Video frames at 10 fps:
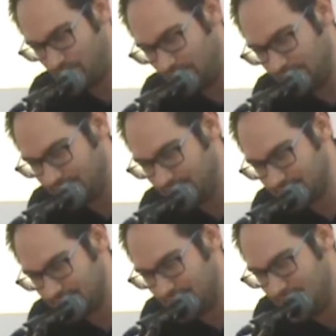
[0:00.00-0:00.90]

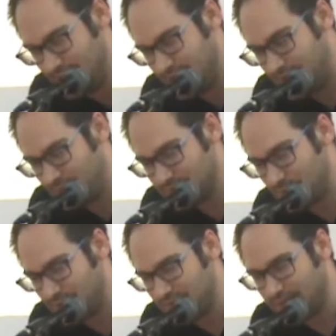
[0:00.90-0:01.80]
politics, I was
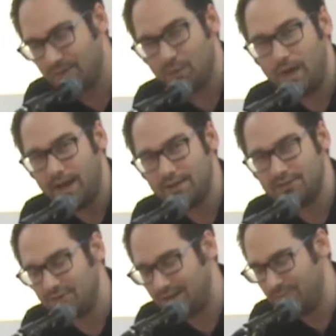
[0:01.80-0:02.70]
wondering
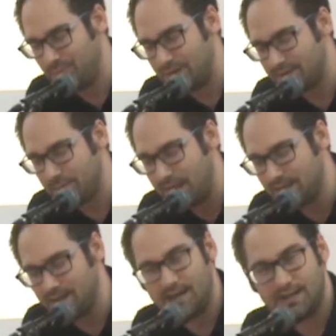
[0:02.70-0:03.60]
where to
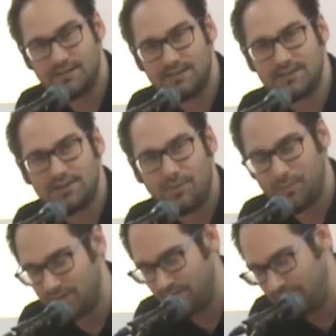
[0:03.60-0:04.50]
compartmentalize this
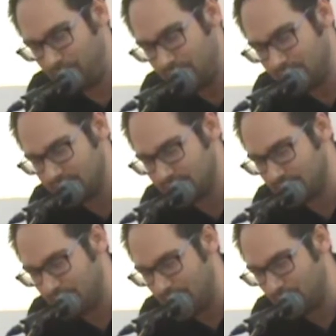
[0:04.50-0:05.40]
topic of
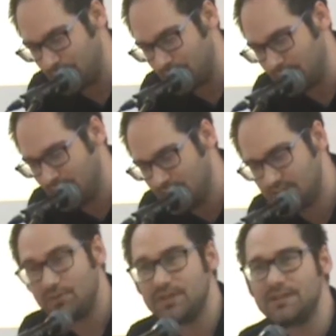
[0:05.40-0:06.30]
partisan memory,
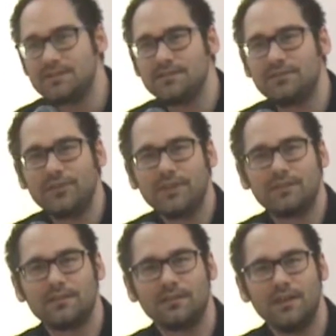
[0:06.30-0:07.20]
so it doesn't
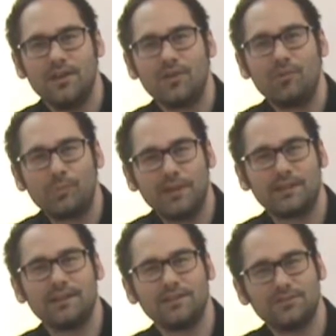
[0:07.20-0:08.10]
fit
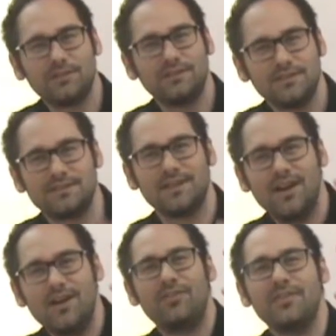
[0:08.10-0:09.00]
completely into these
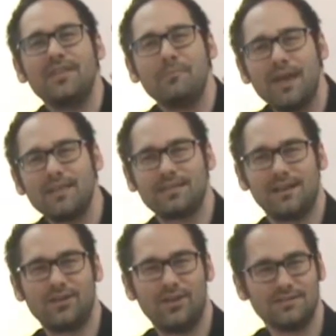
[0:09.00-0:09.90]

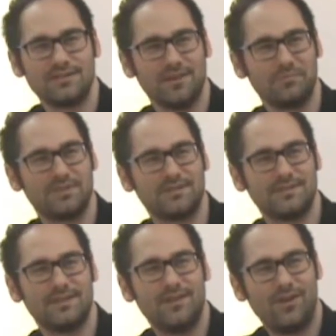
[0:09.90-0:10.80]
fundamental
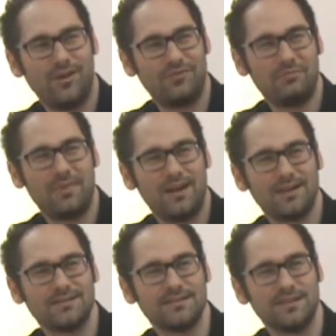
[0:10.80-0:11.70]
concepts of
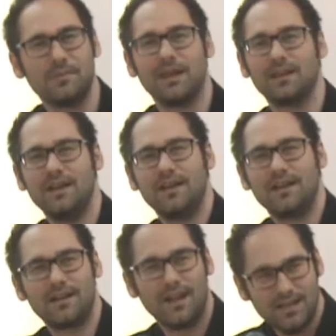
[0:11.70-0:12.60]
Marxism, like
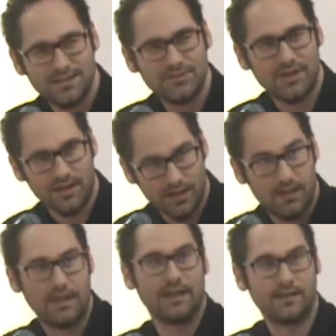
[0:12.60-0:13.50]
class struggle,
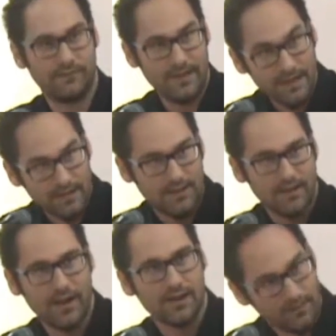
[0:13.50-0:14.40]
like very
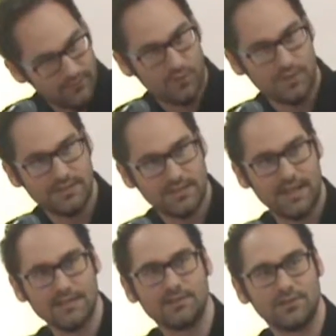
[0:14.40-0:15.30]
directly. Of course it
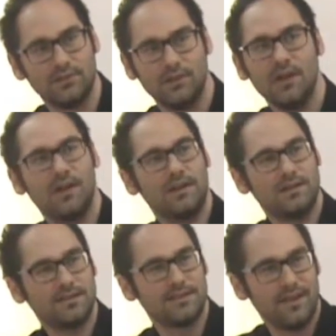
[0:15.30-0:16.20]
has to do,
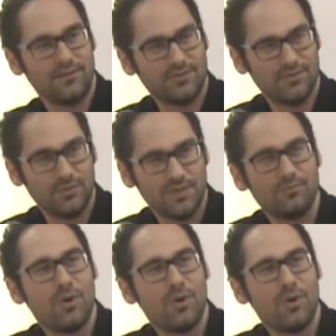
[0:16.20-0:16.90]
it doesn't have to do with